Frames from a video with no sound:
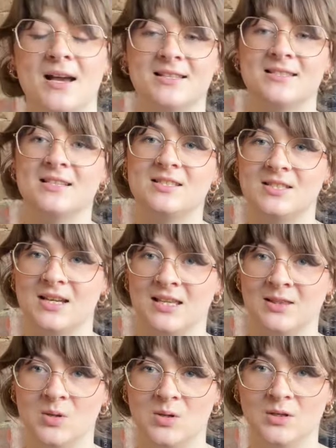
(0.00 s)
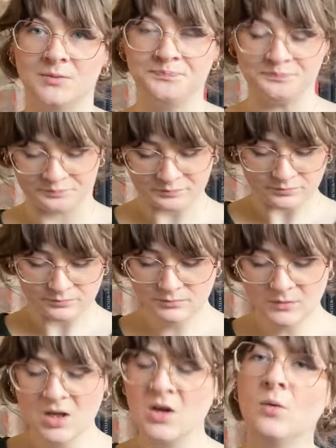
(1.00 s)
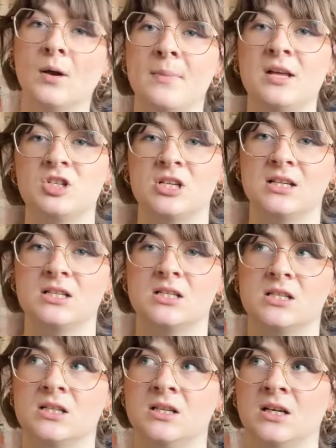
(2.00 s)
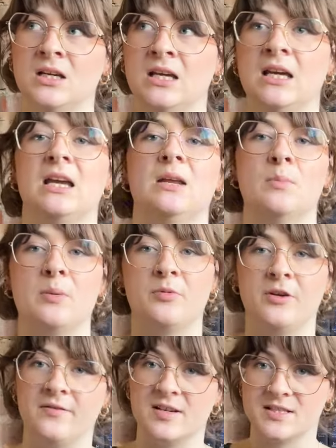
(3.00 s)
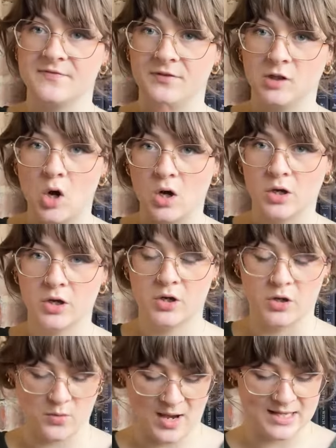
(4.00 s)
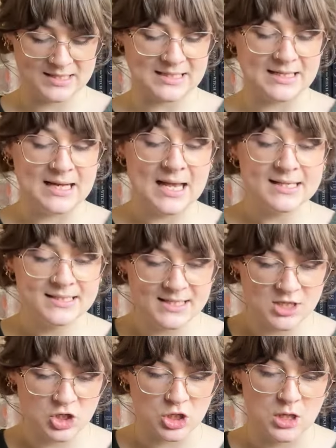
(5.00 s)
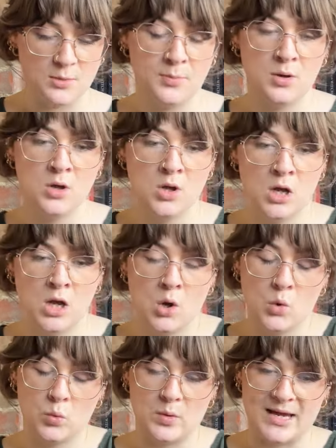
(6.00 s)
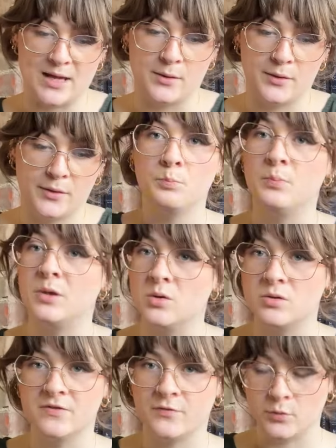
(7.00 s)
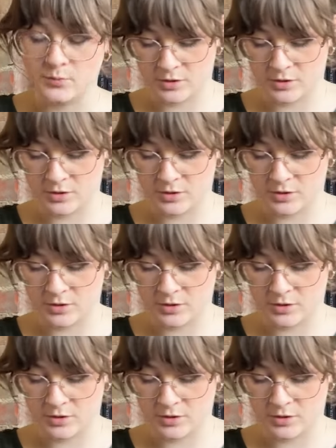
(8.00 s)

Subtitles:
sister-in-law, who I mentioned in my previous vlog, who has an Etsy shop with beautiful